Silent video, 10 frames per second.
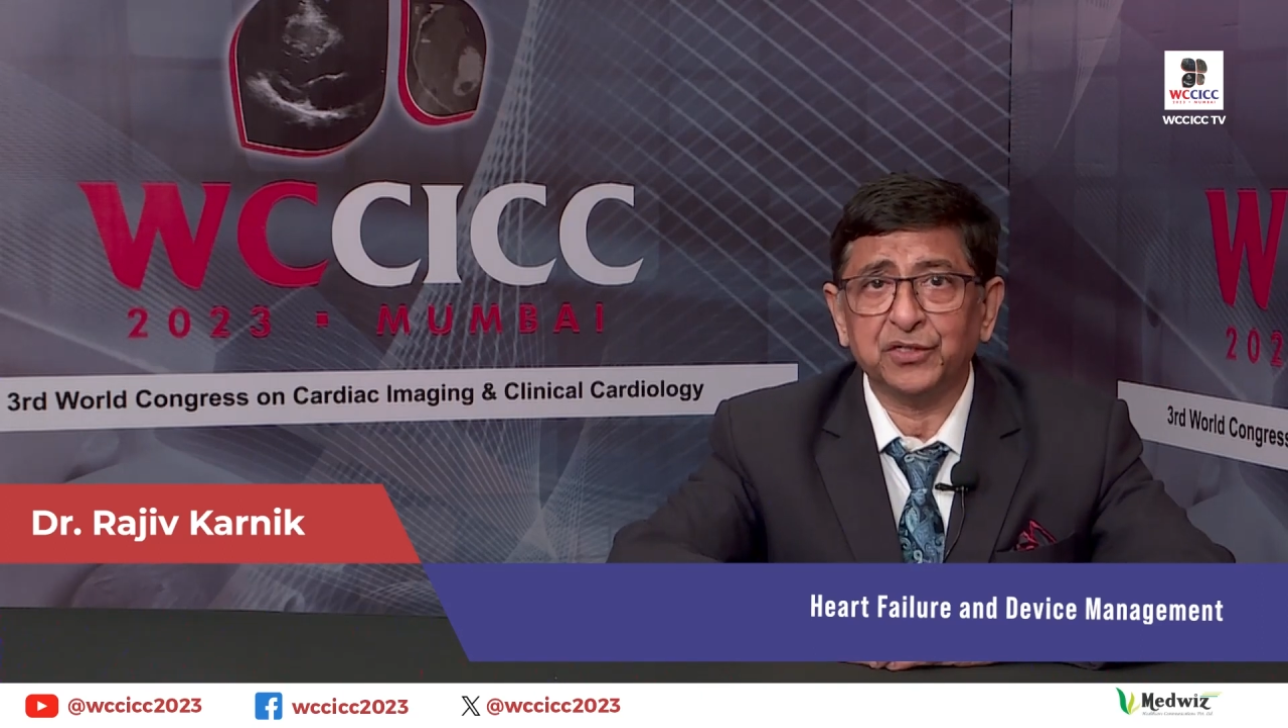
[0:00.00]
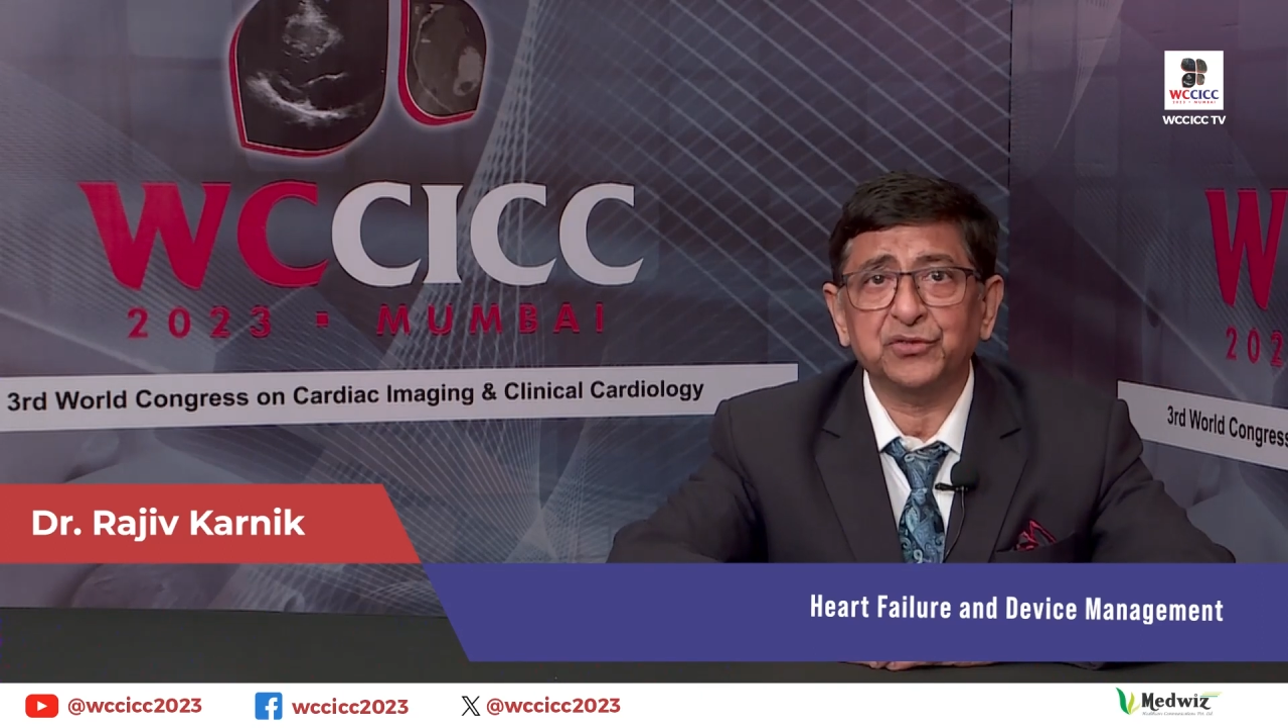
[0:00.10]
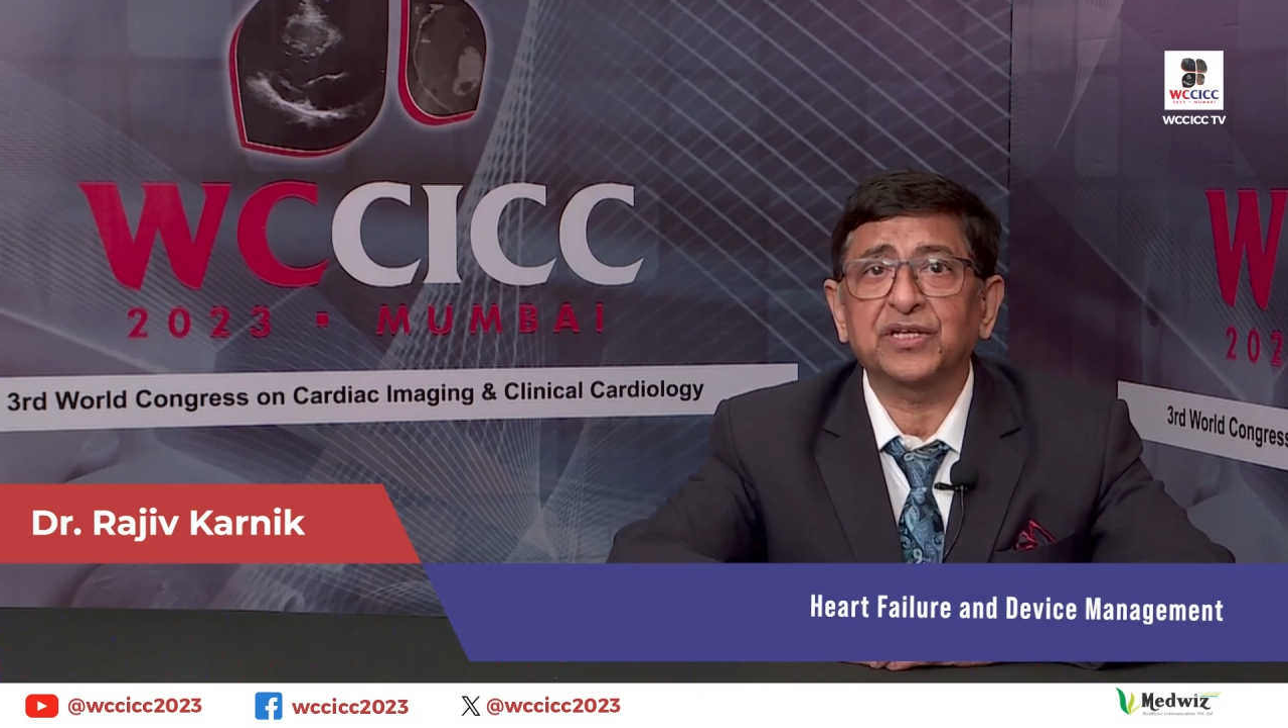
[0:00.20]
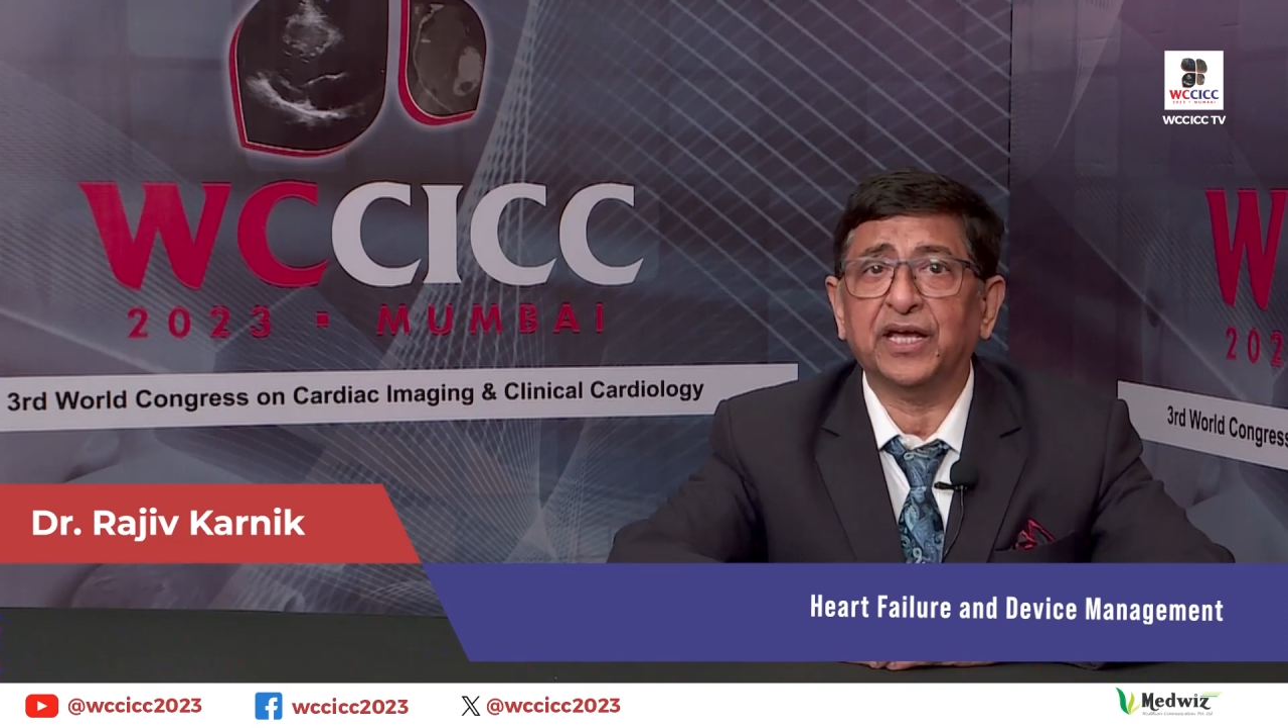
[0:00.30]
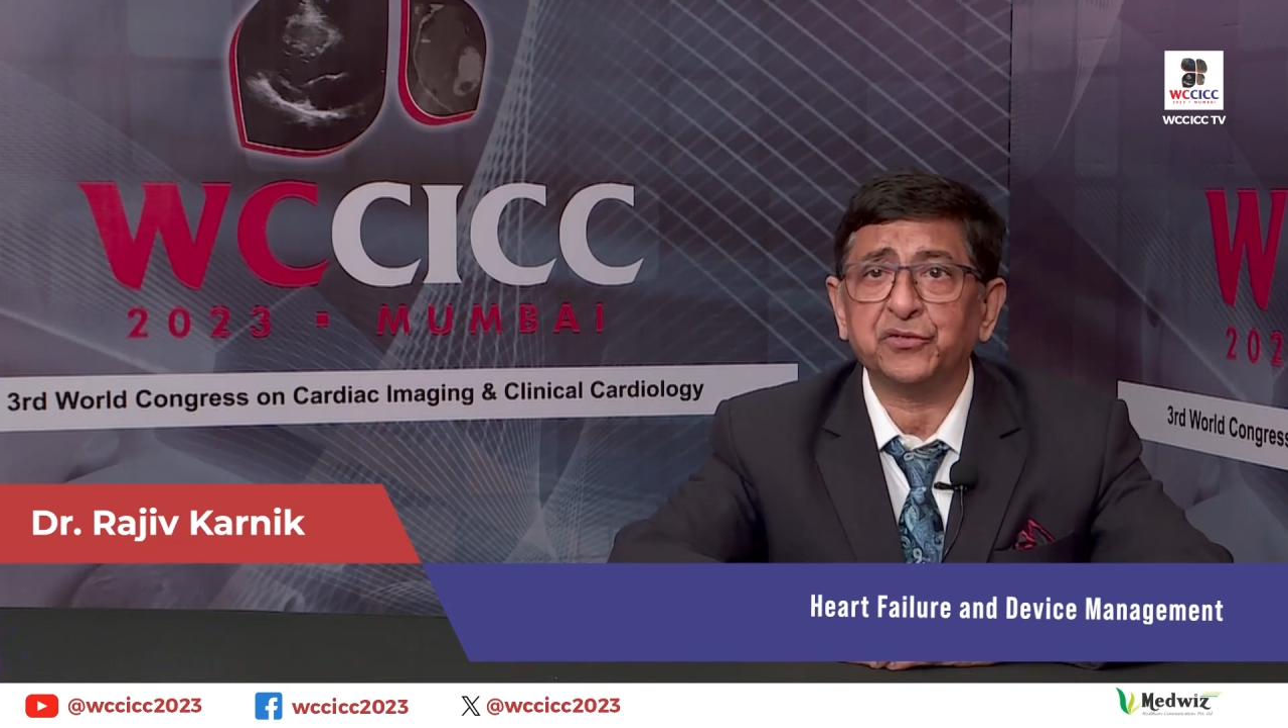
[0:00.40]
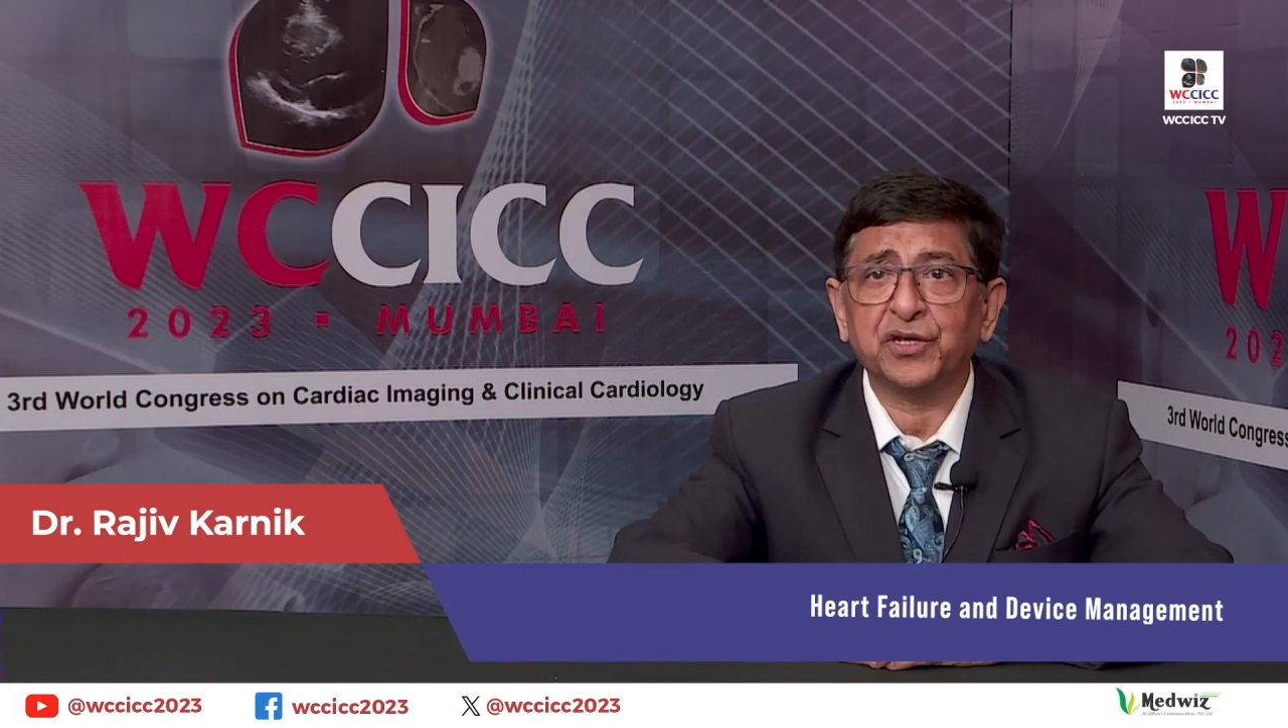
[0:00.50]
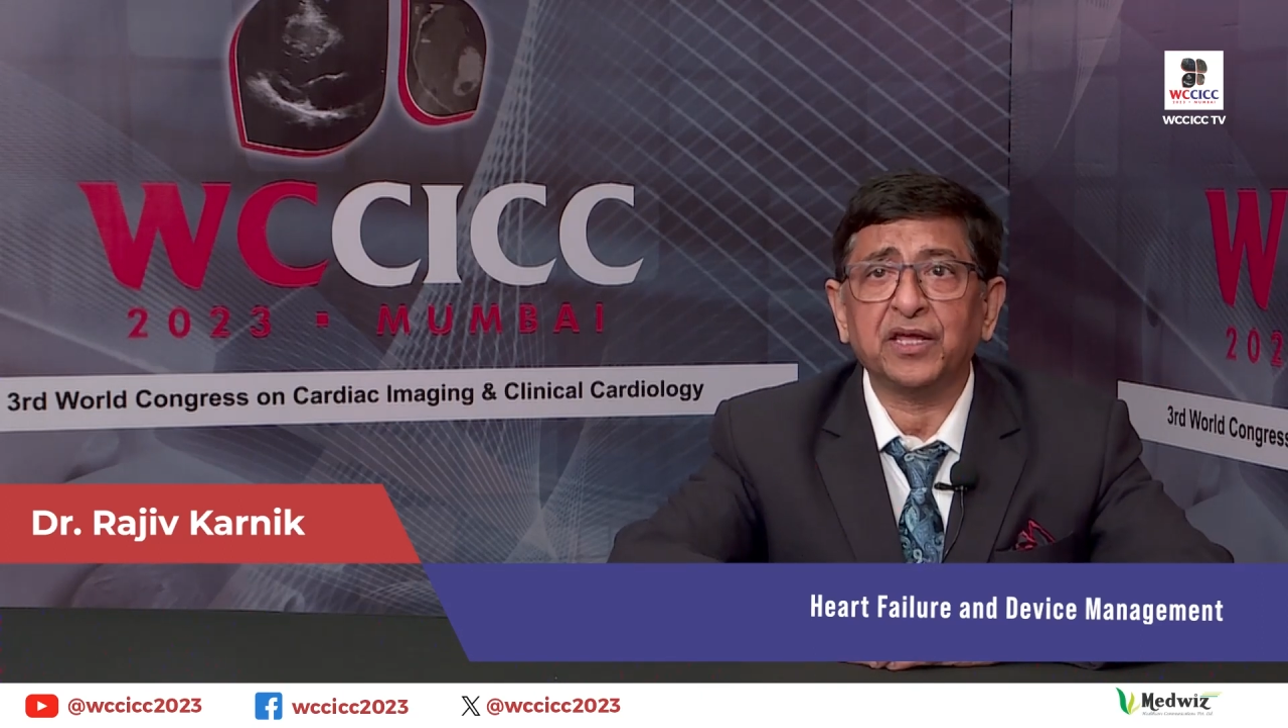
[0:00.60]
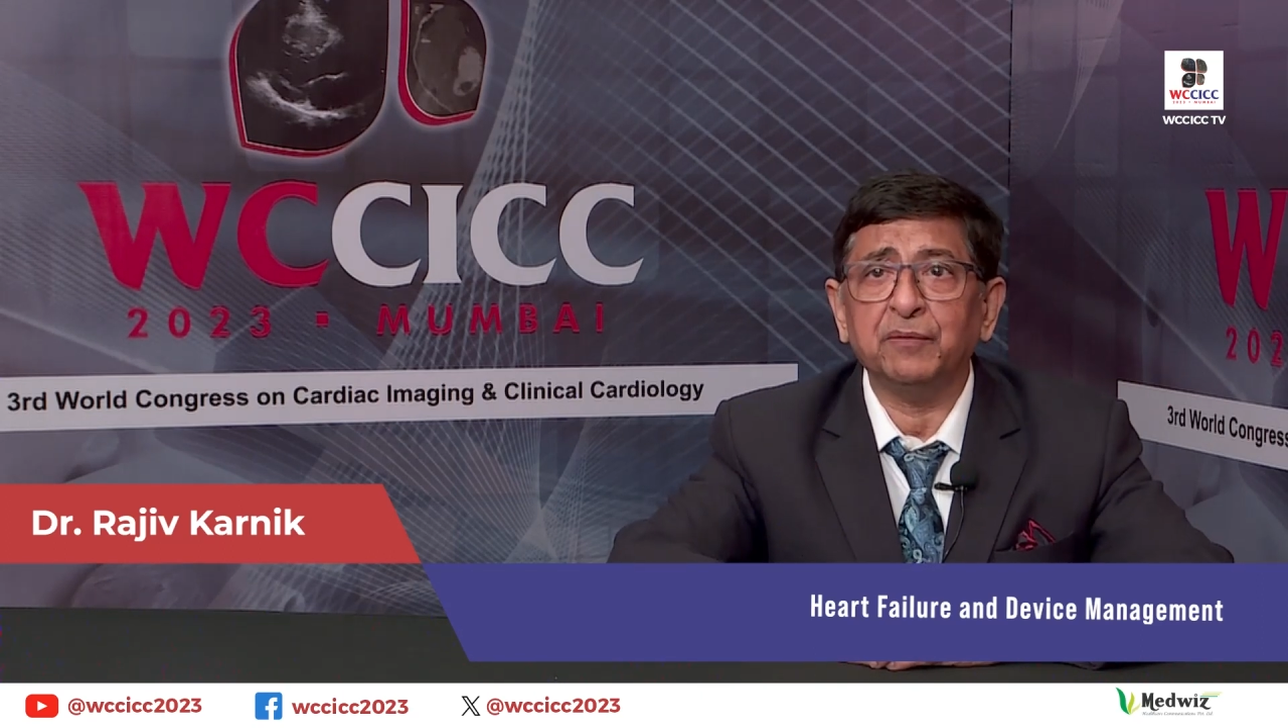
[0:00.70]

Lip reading: is gastric